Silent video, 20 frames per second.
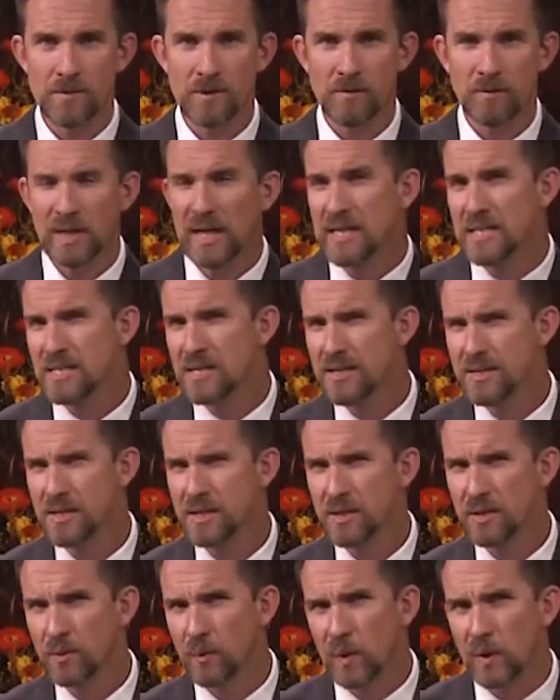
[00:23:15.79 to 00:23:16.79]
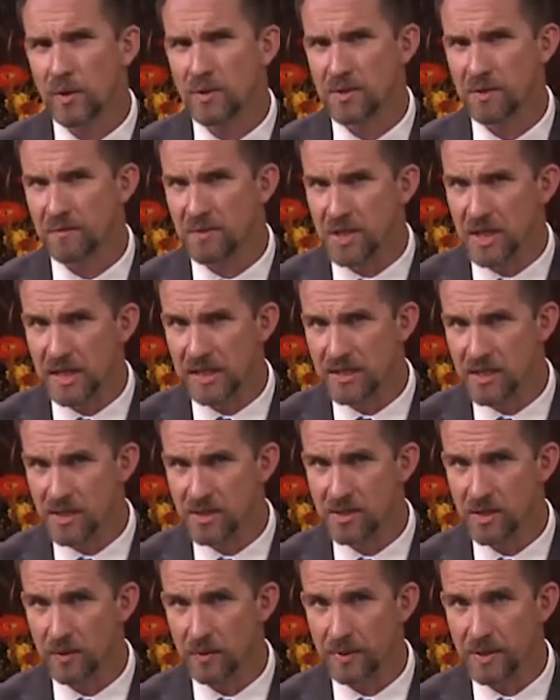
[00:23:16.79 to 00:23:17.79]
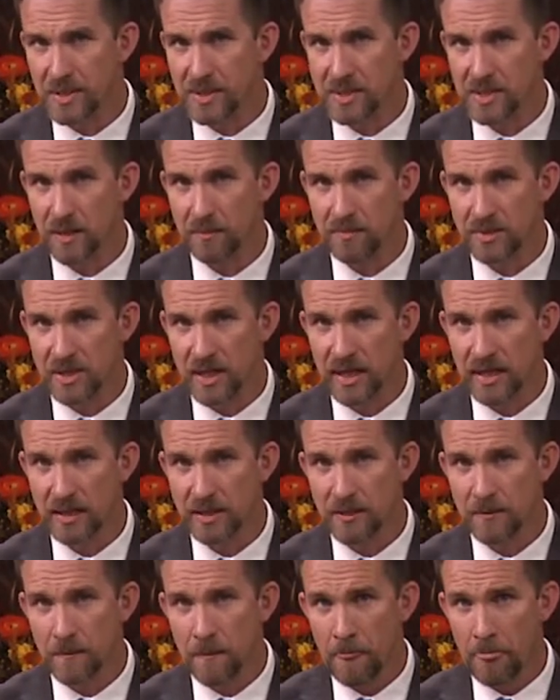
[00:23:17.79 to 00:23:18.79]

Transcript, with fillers: Well, let's listen to the words of Jesus on this subject.